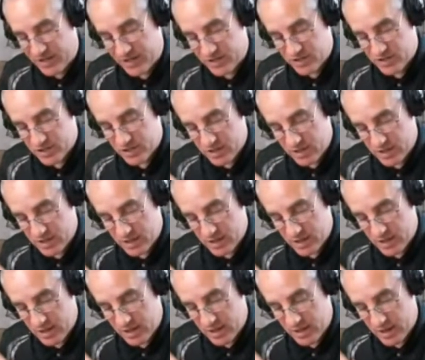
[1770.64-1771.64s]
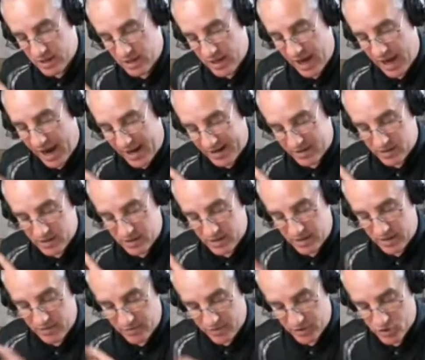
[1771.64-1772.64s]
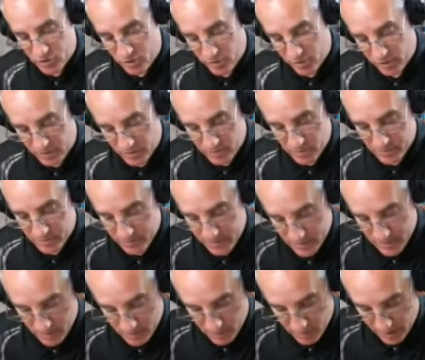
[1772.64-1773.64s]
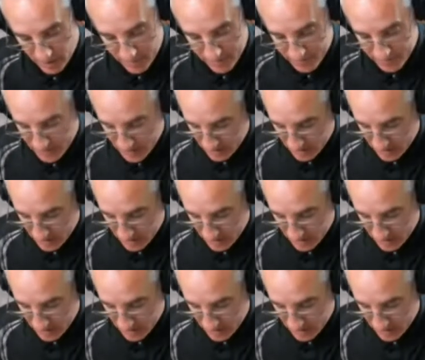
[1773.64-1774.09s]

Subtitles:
feats at adventurer level. Right.